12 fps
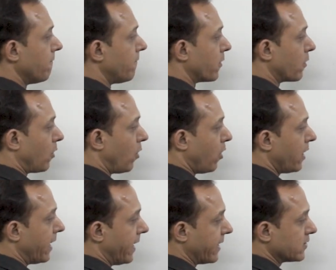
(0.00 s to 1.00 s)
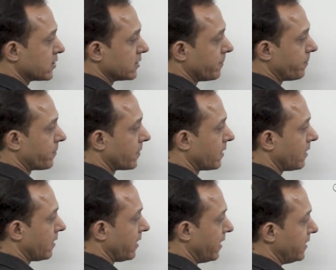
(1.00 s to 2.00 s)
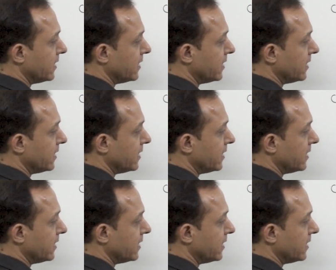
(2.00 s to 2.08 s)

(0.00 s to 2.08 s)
for all x in